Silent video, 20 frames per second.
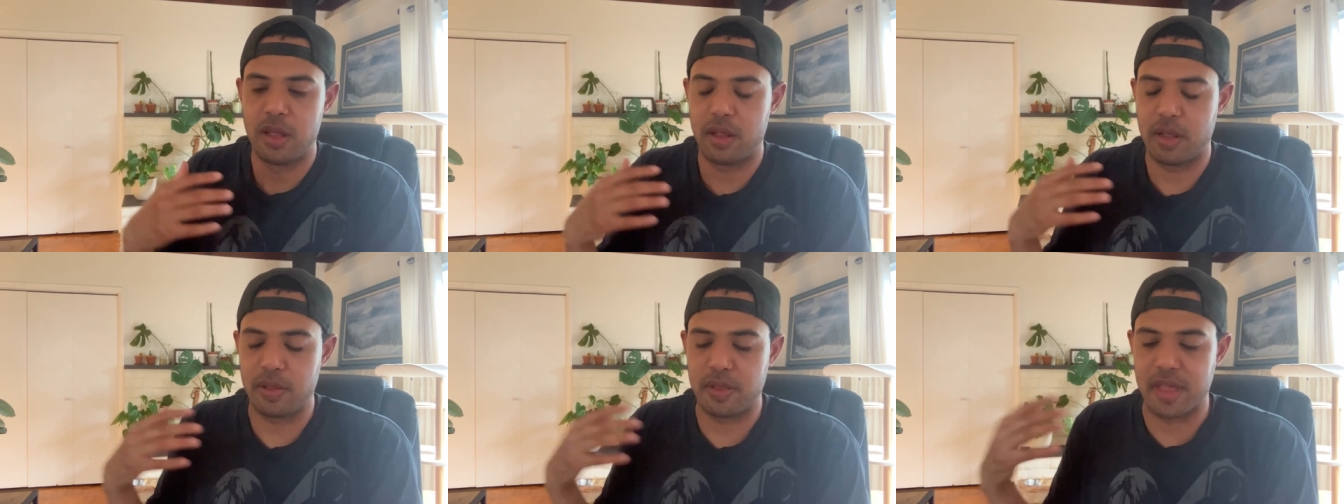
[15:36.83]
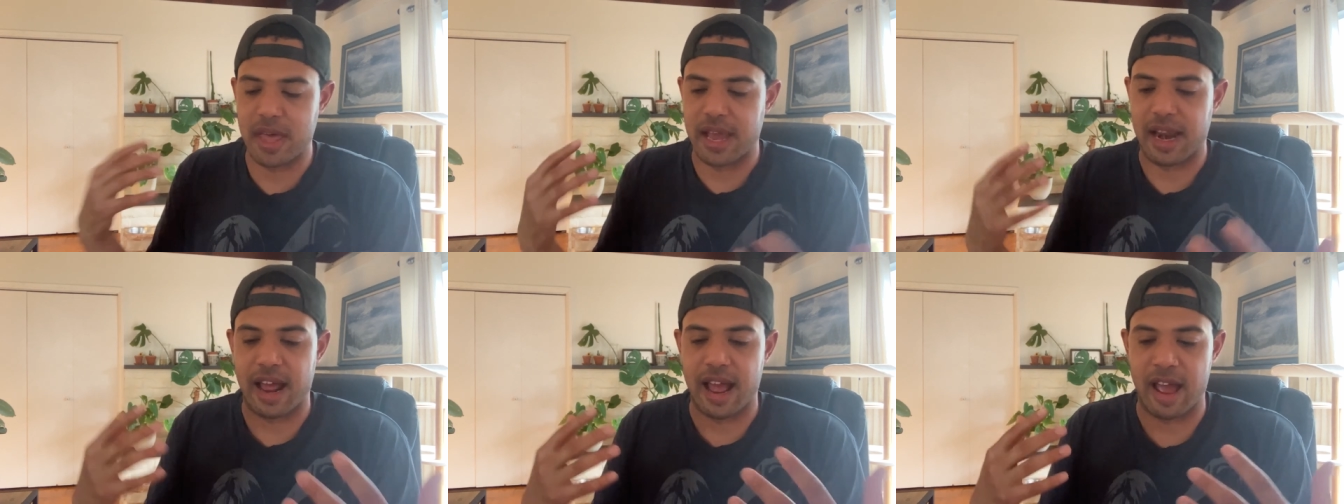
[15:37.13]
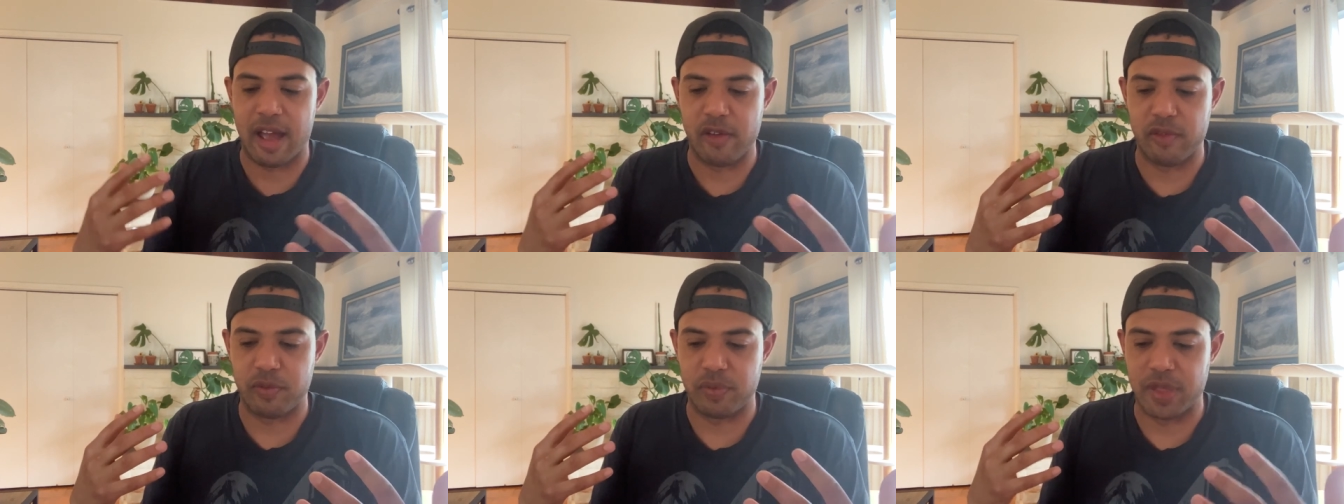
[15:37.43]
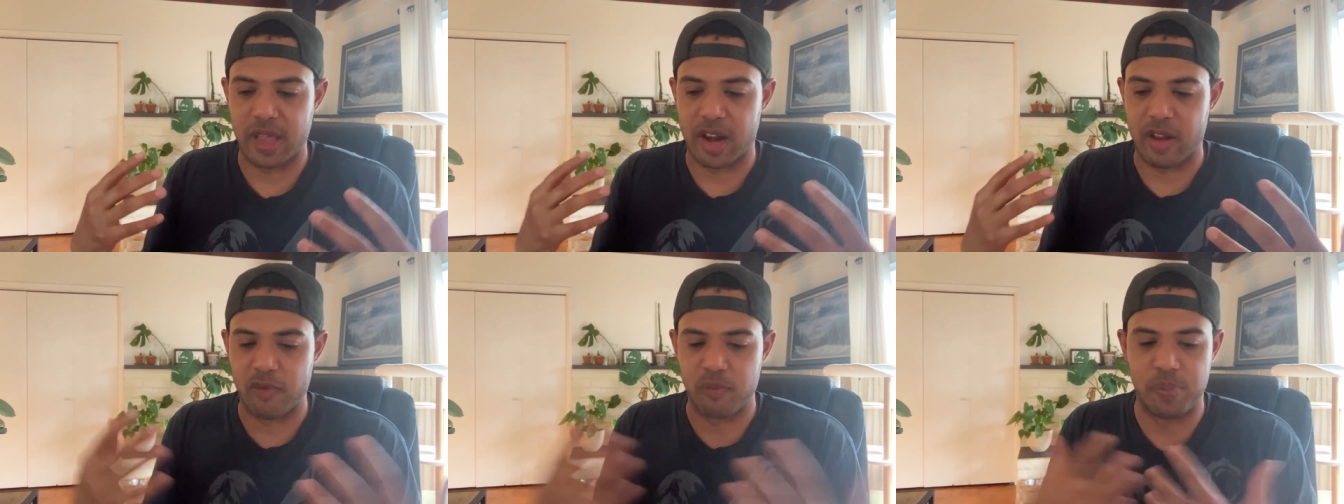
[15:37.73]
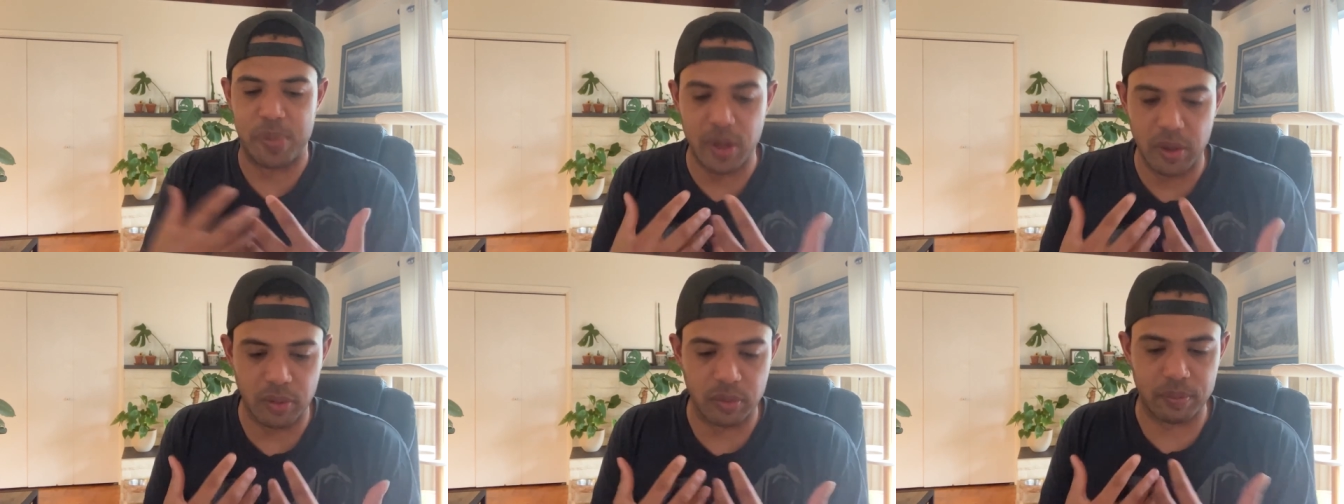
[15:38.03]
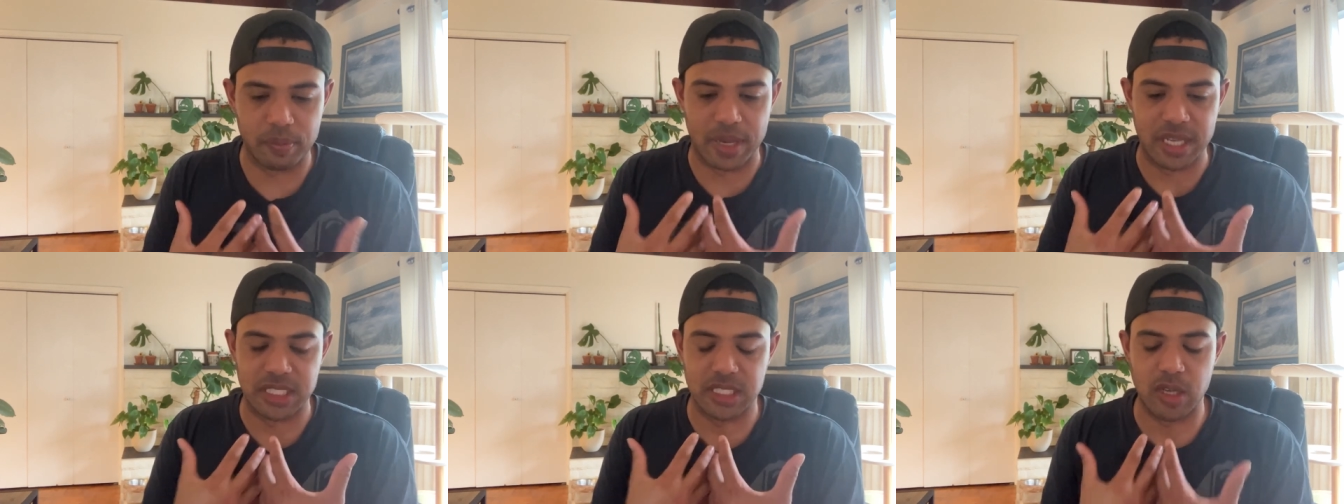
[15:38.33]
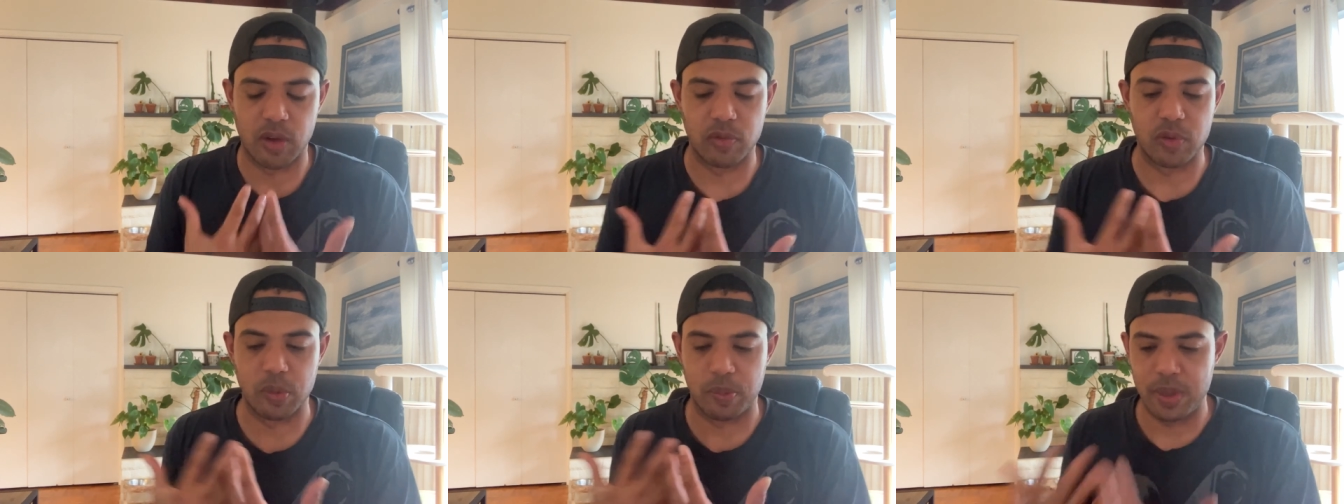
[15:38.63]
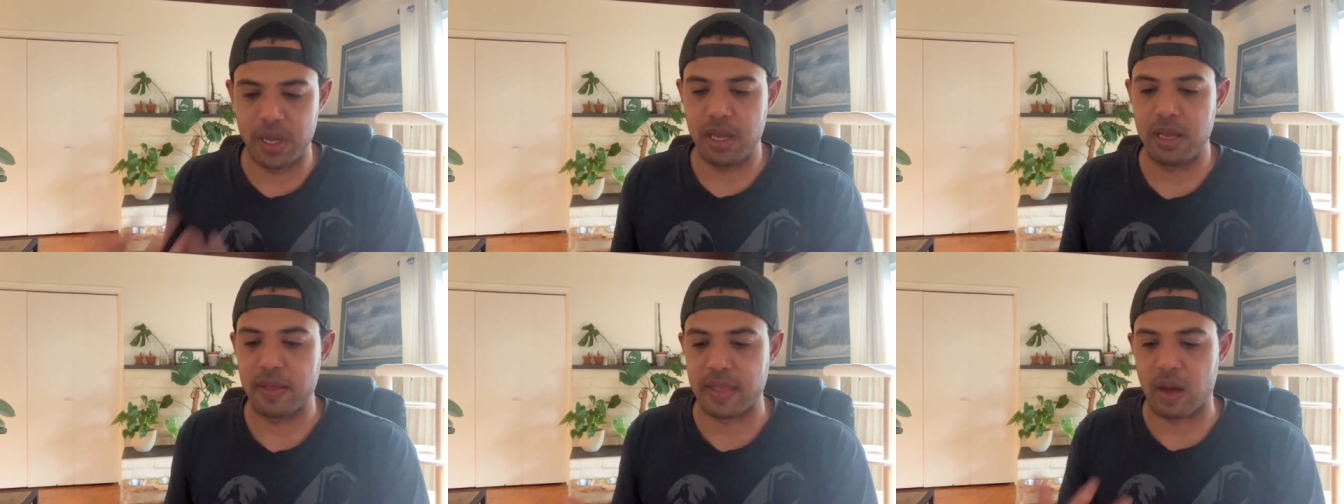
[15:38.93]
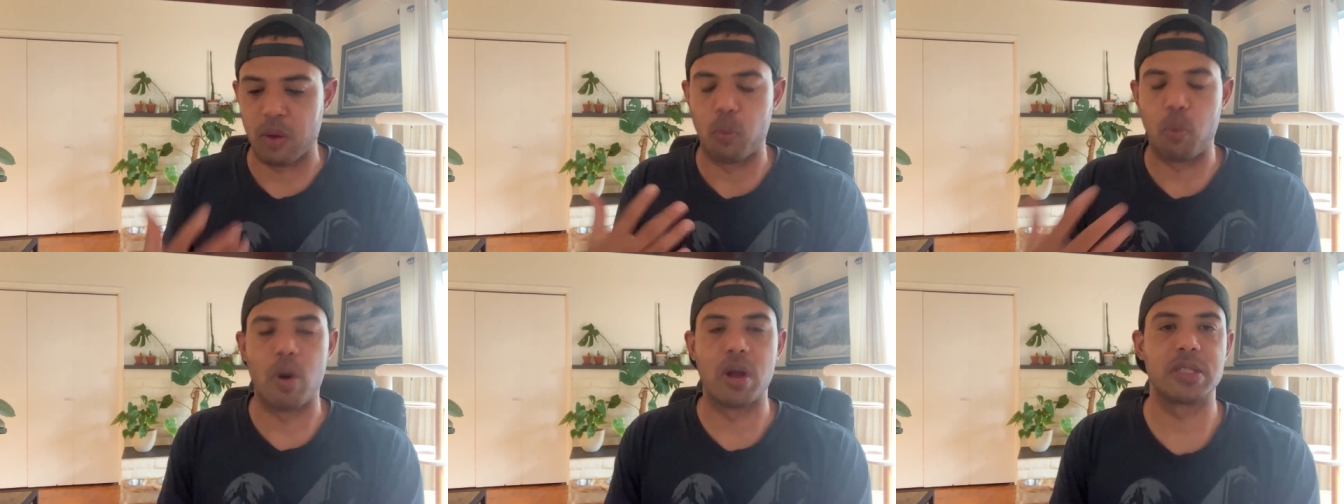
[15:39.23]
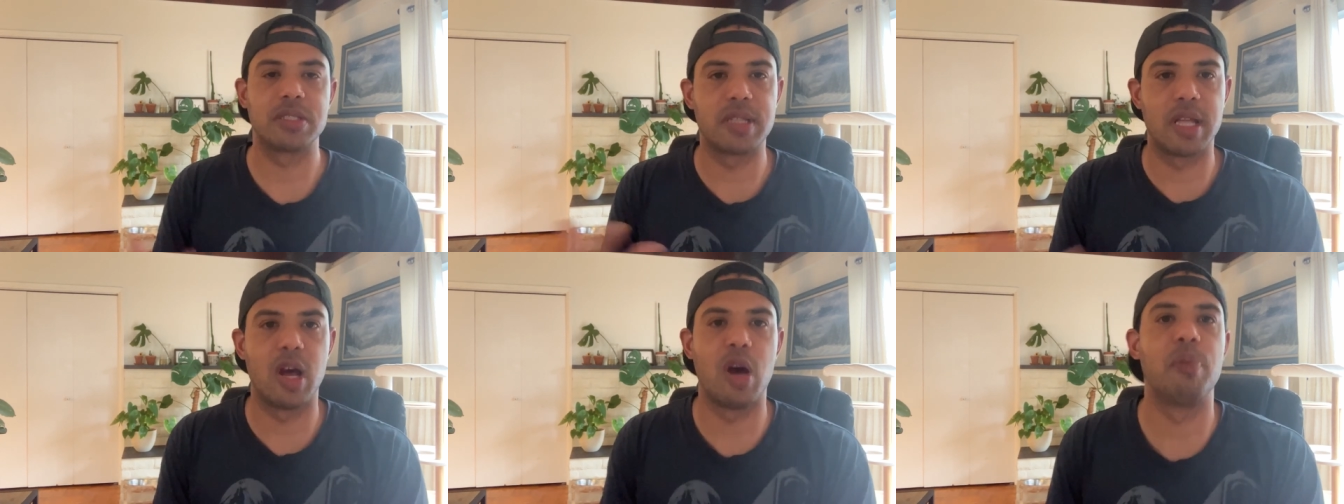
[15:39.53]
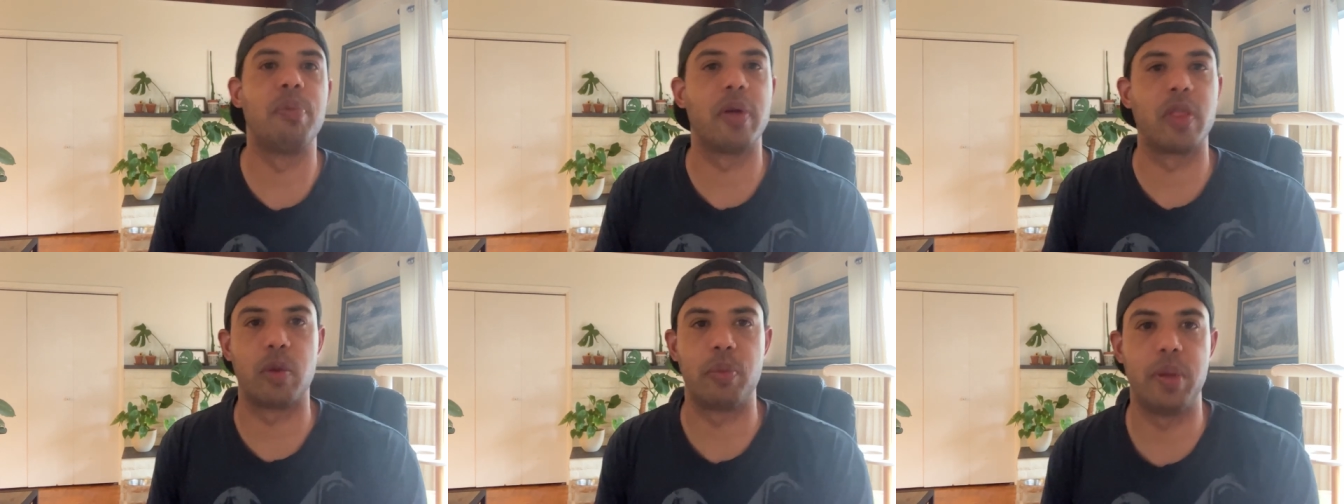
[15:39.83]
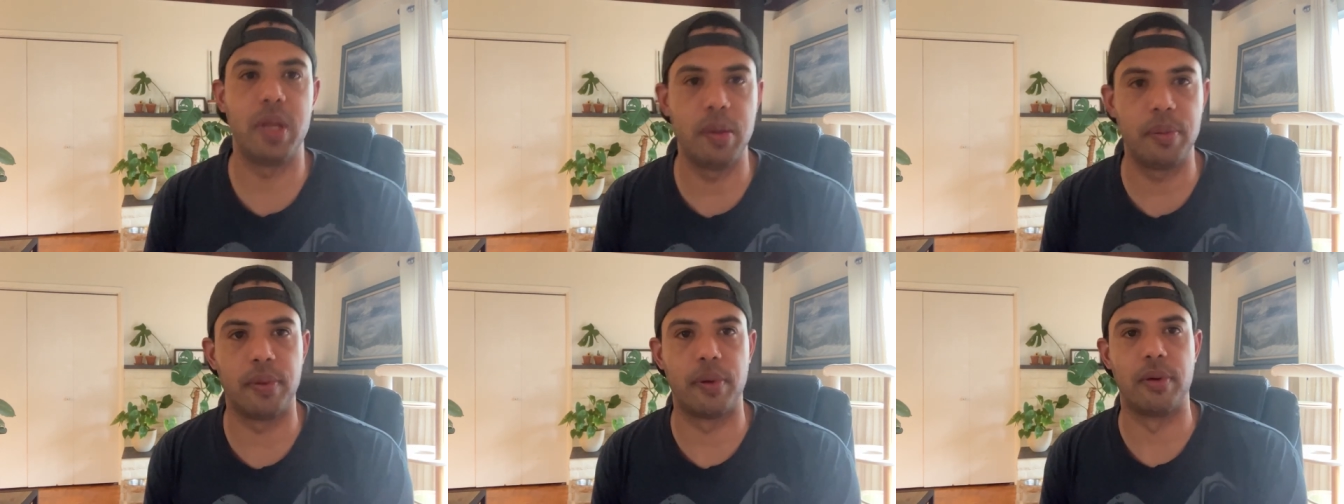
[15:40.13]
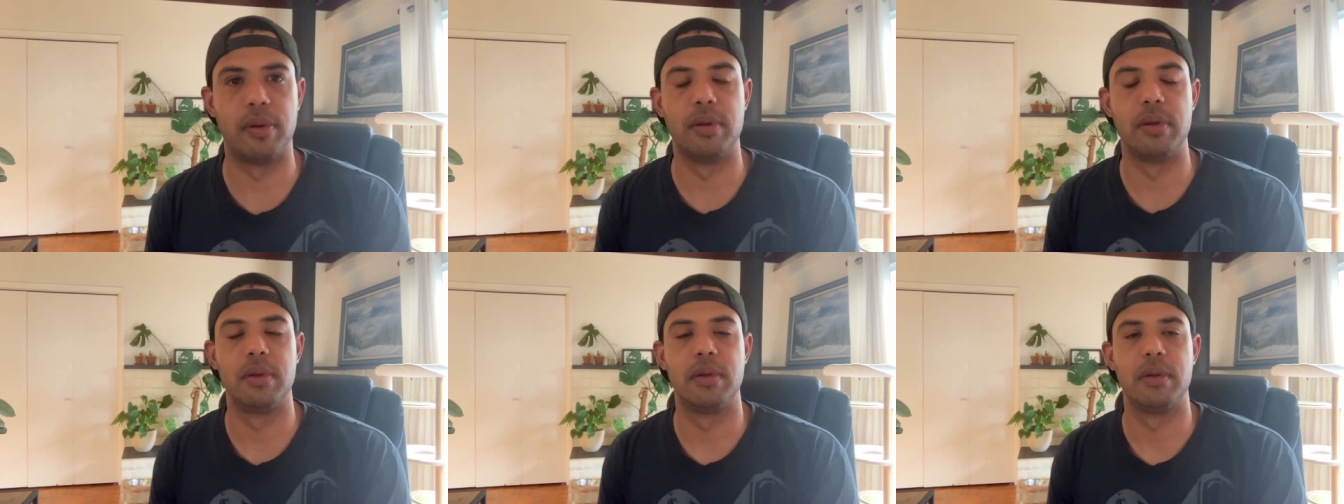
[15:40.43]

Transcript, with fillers: that I've, that I've built myself to be, that wants to help other people.